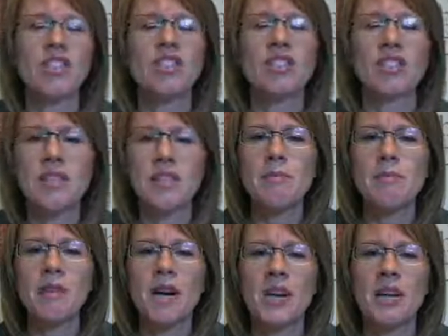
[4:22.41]
just
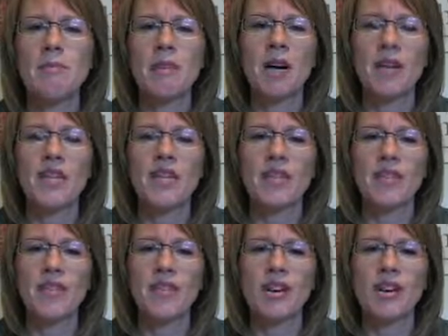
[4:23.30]
keep that in mind.
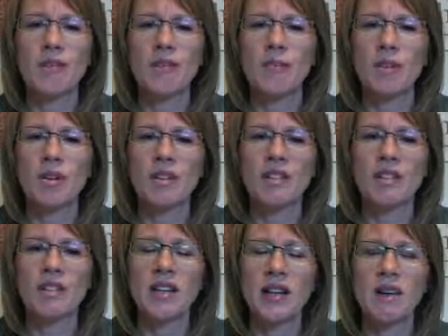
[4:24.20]
It's very
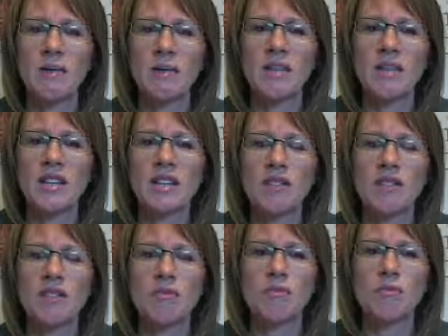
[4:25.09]
important that when we
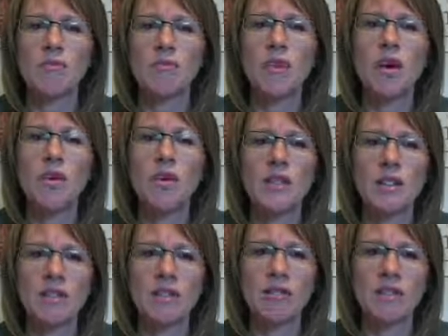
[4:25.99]
go
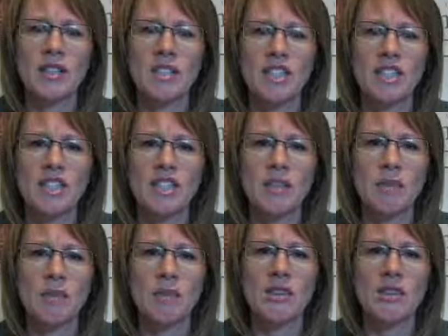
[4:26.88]
into a
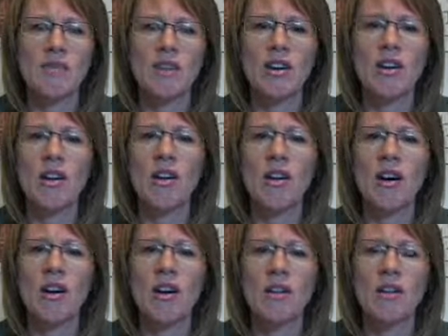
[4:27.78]
relationship, it's for
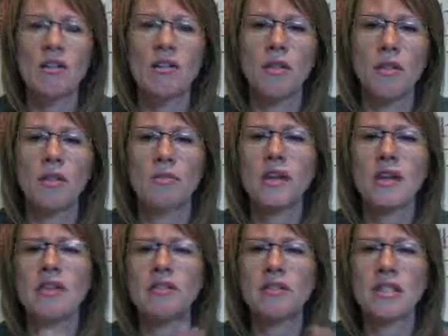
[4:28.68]
all the
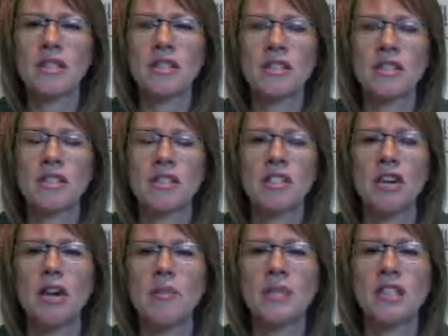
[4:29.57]
right reasons, and
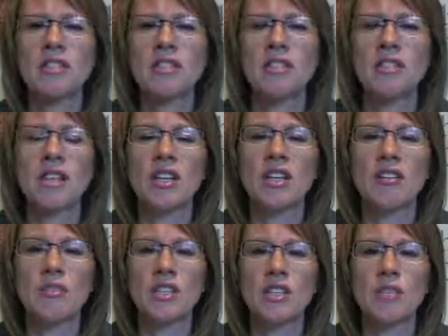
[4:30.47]
not because you think
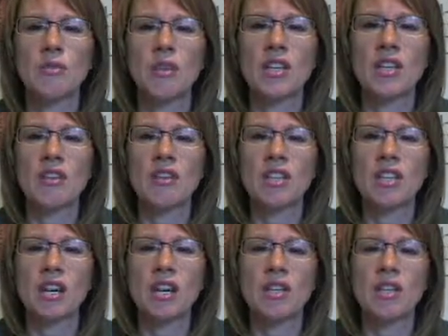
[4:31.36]
you can tweak or
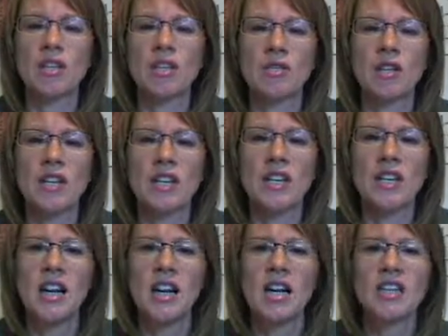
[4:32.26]
change or
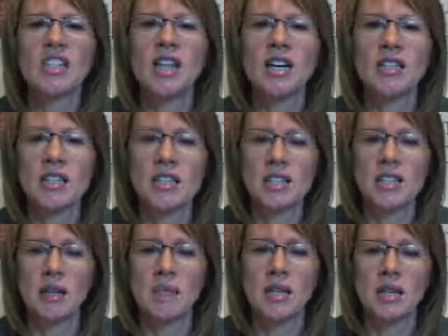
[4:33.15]
adjust
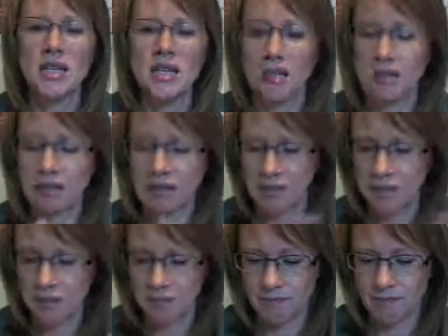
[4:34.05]
somebody else.